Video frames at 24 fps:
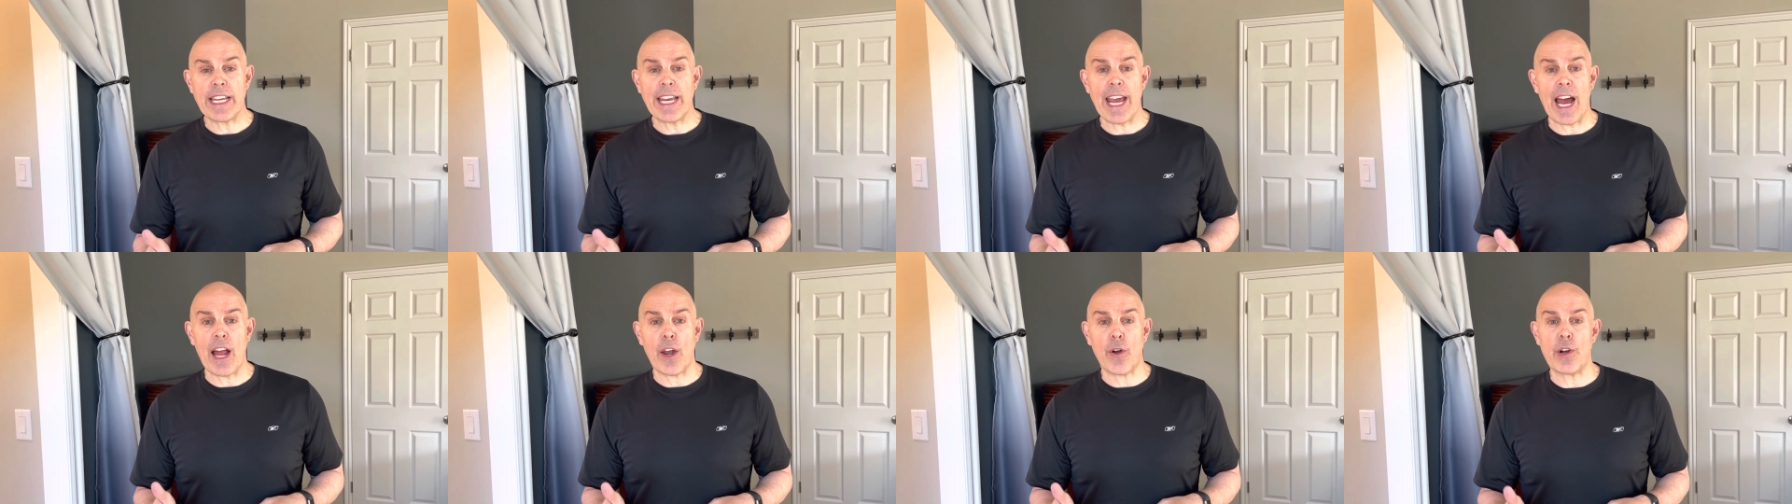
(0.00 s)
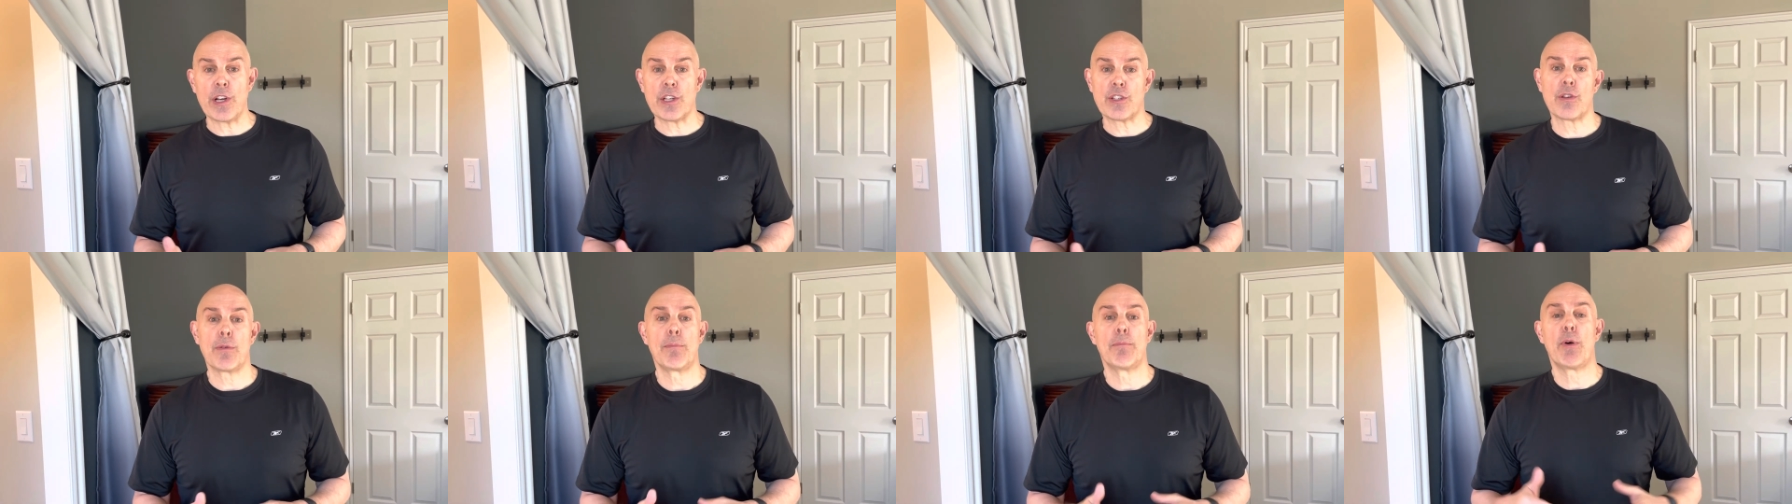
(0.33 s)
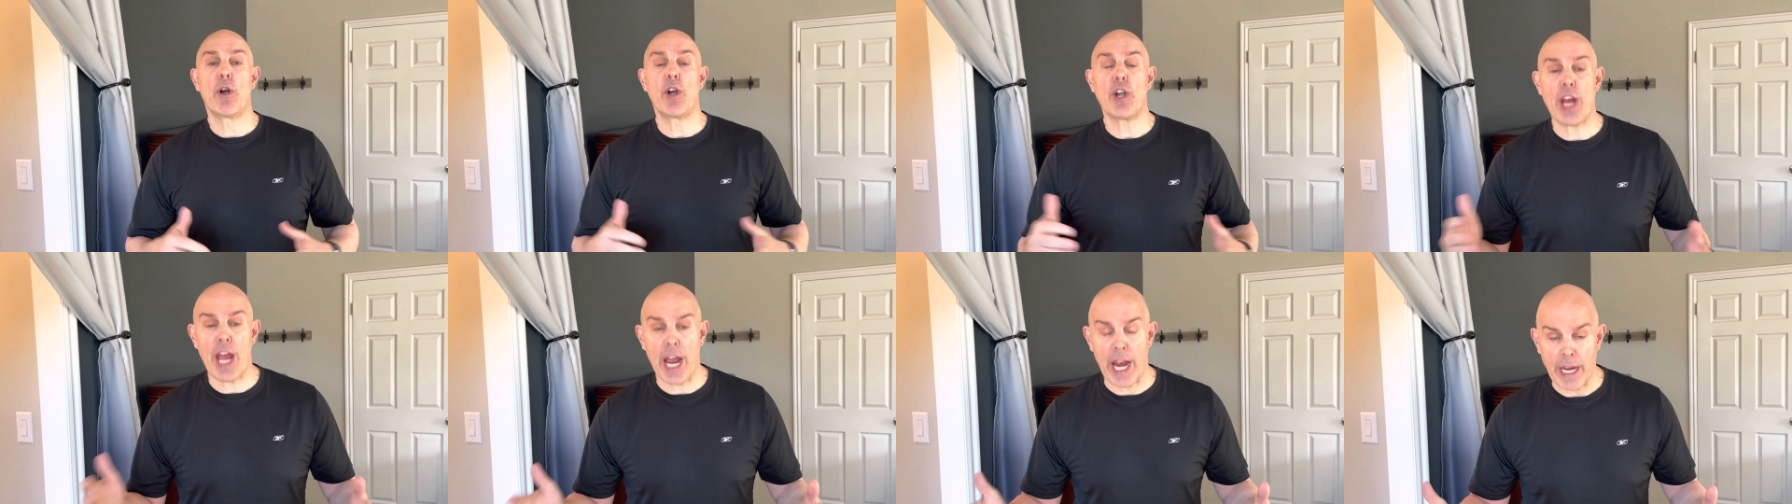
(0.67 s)
calories
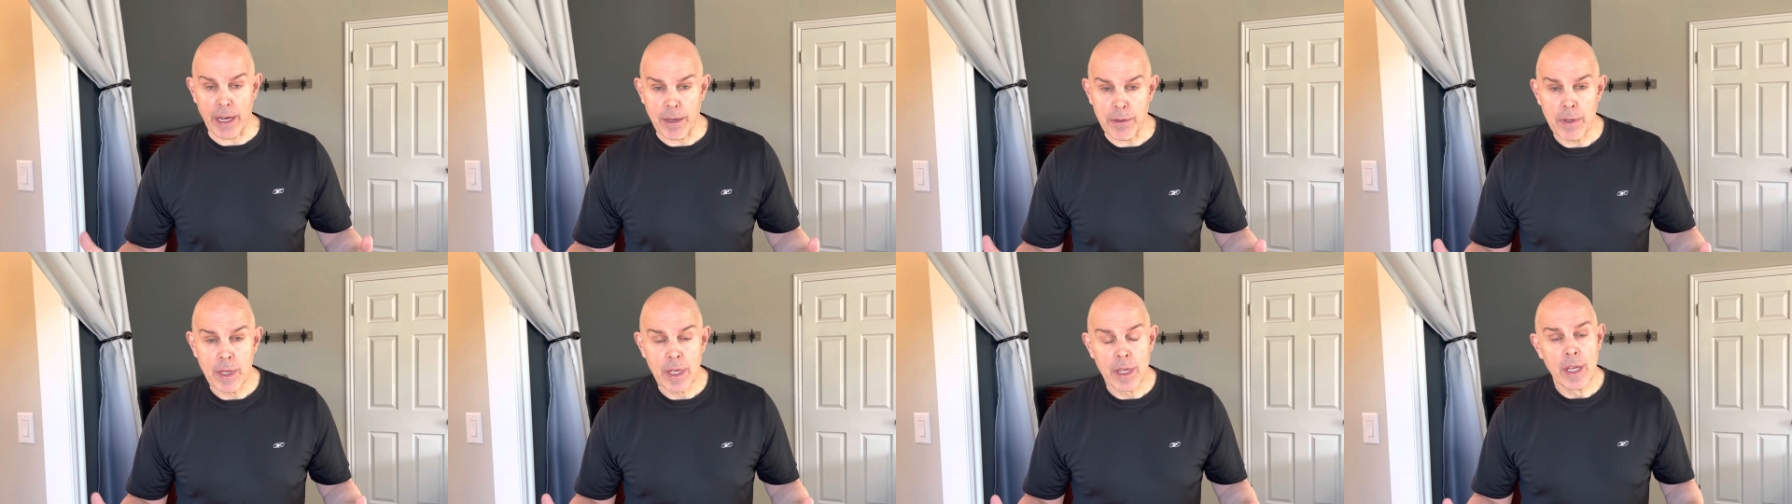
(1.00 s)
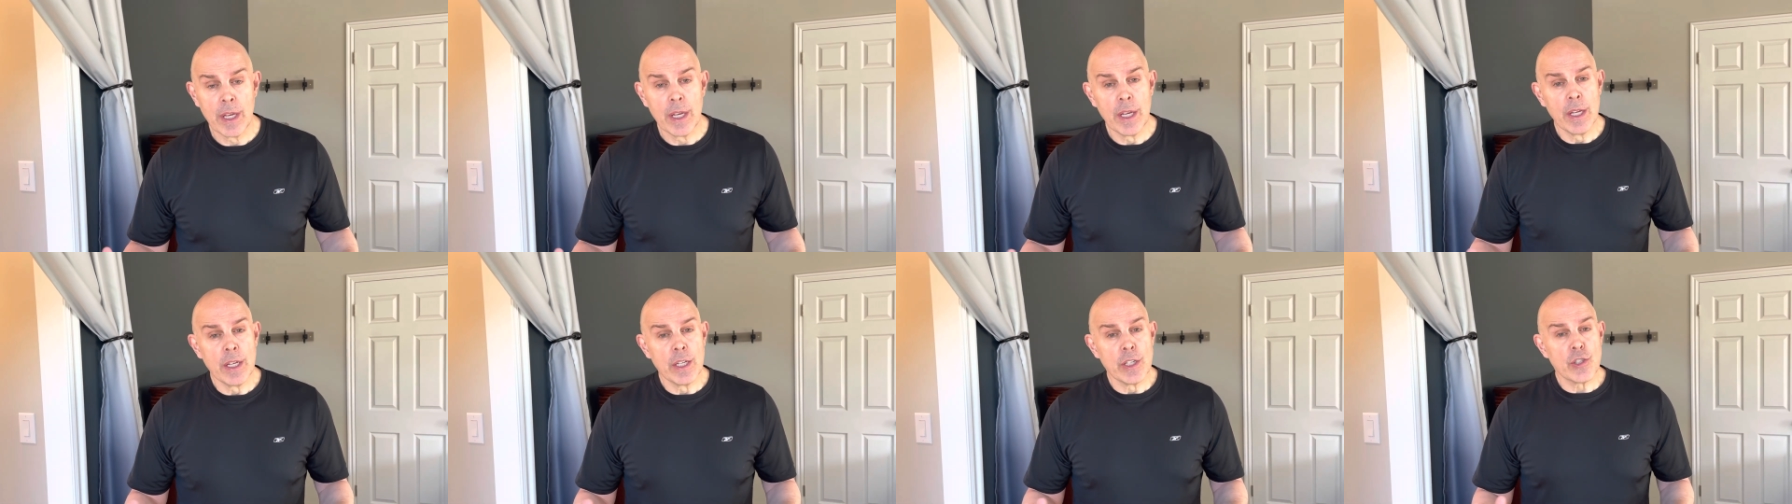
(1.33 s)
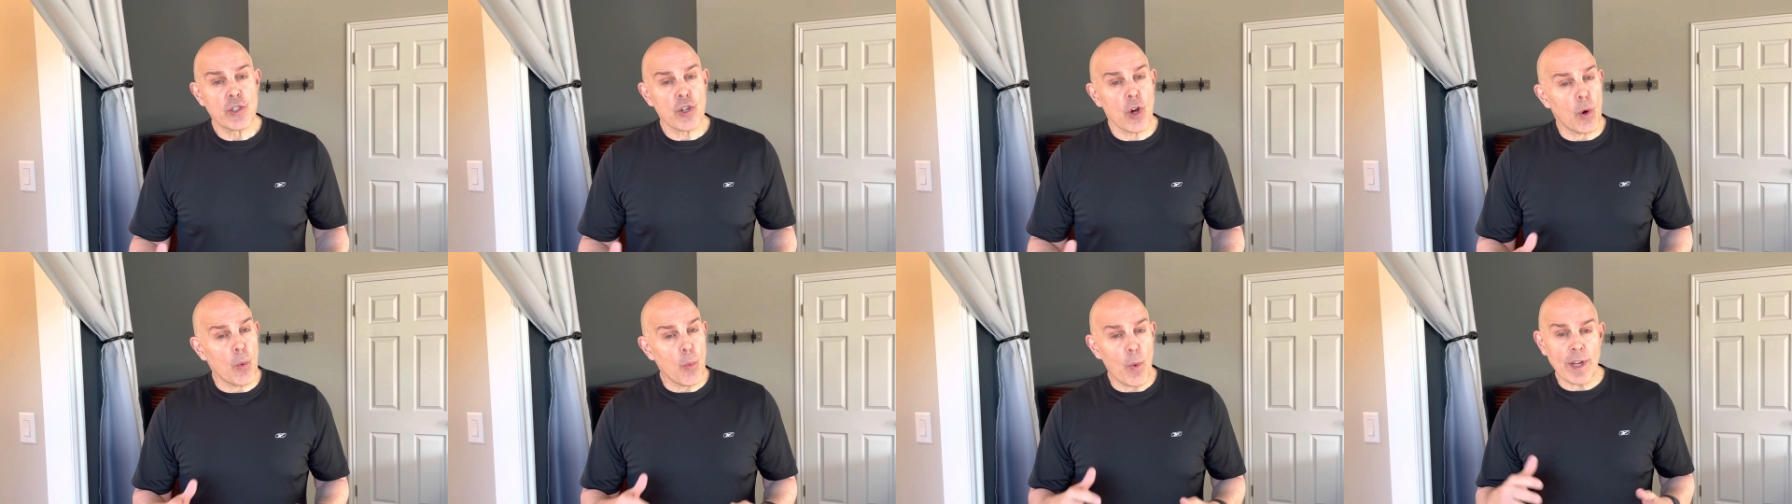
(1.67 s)
per day.
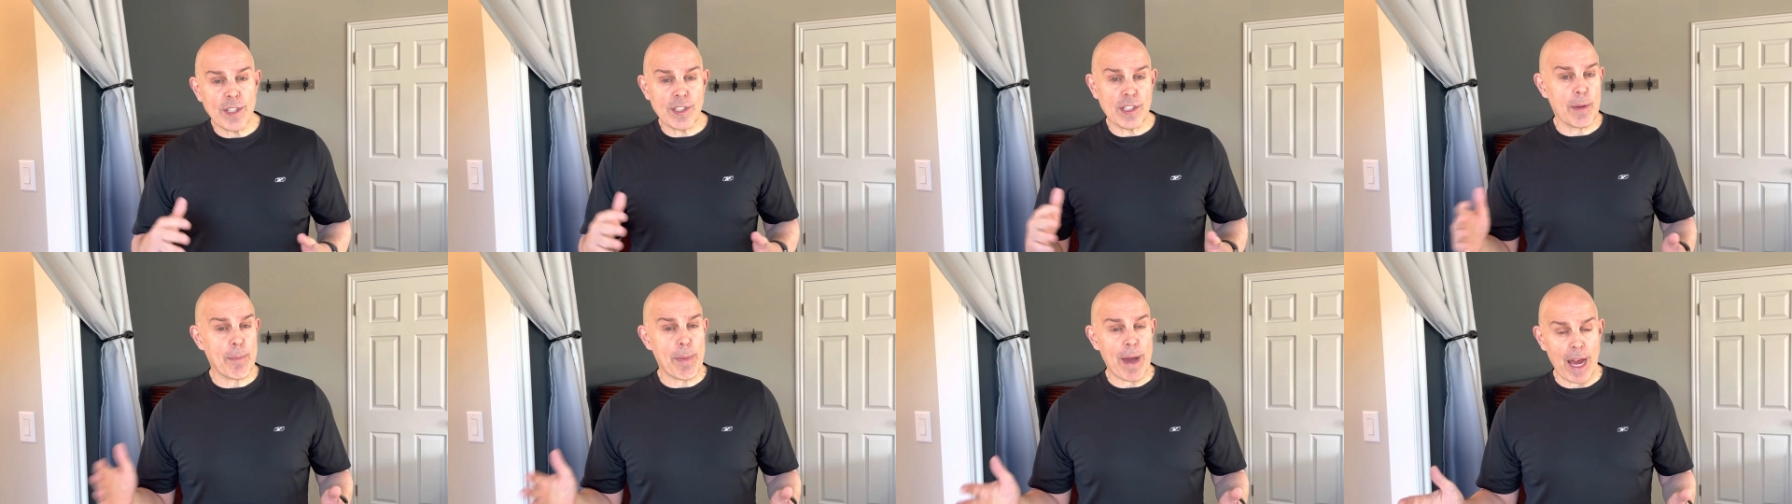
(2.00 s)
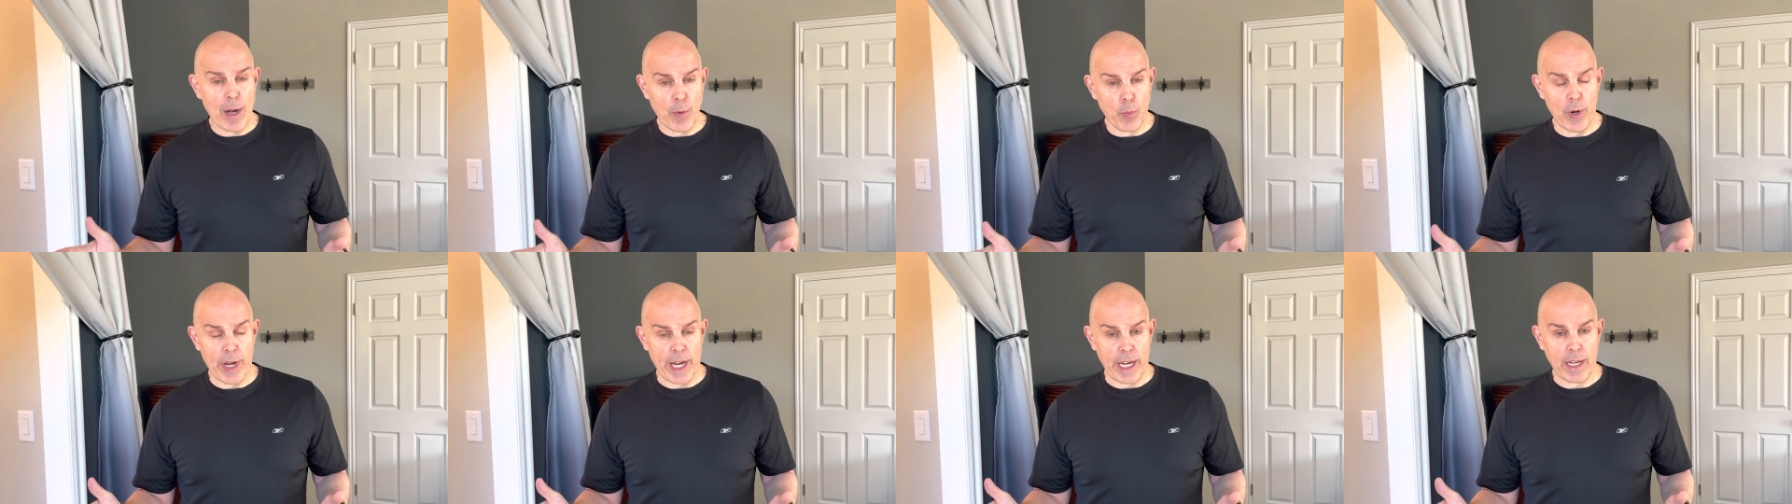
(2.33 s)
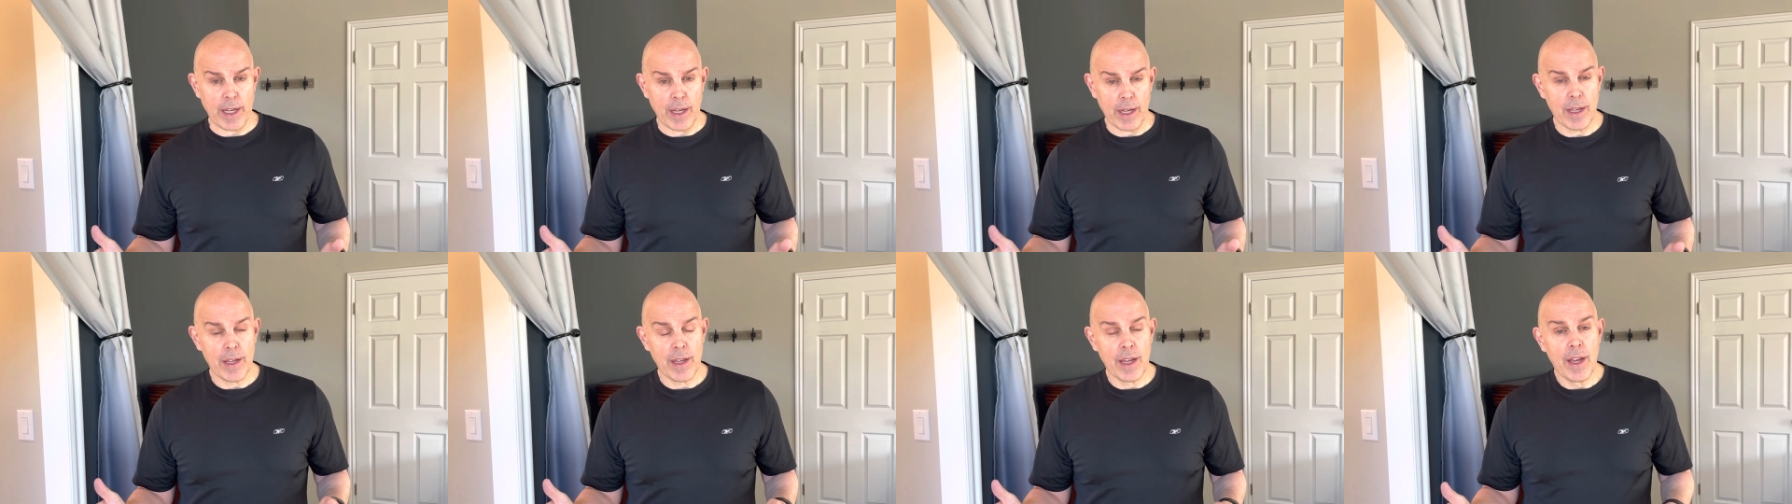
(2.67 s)
So it wasn't a bad
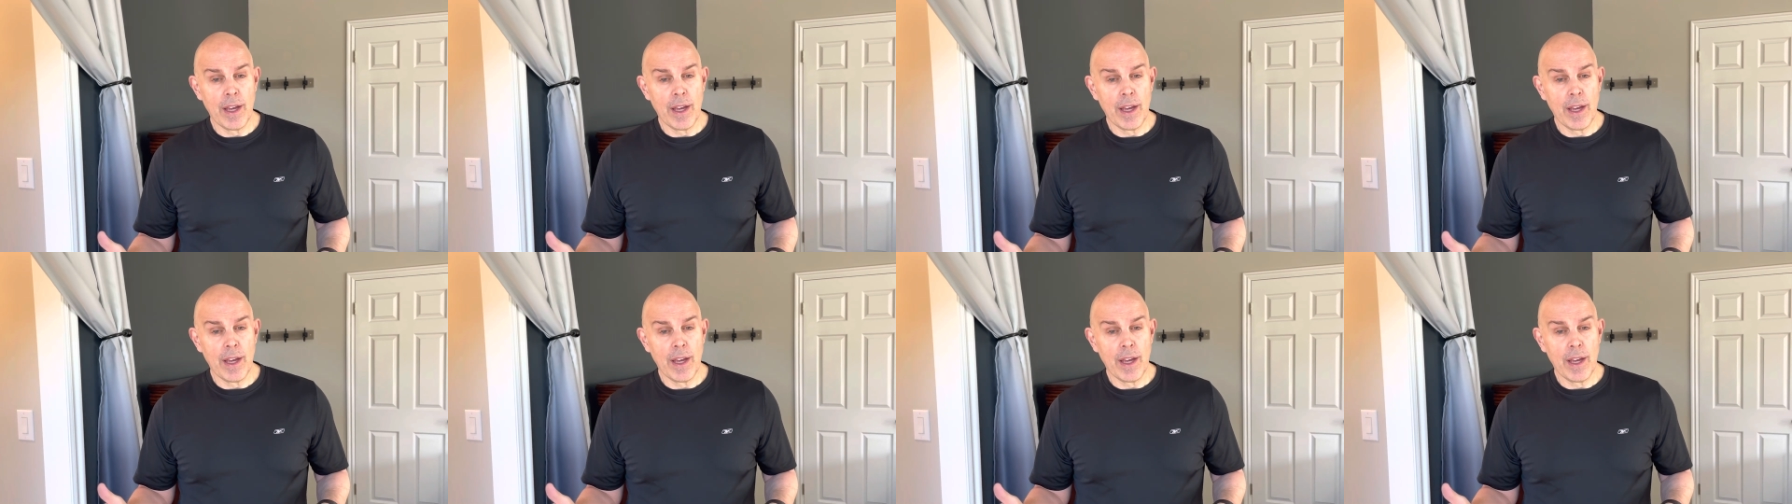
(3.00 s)
week.